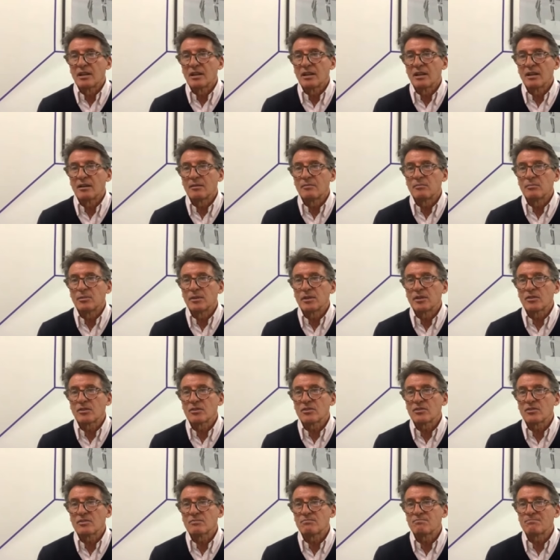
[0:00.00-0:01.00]
um,
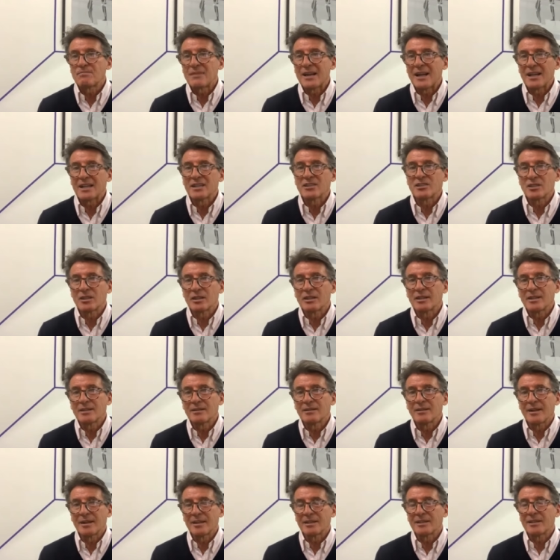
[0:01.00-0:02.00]
because
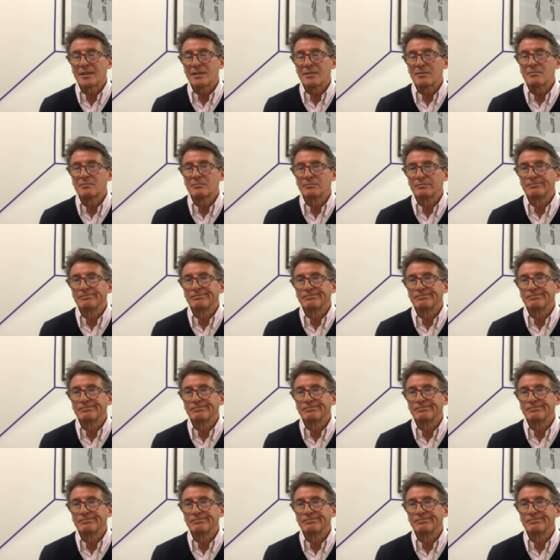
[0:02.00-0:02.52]
actually I think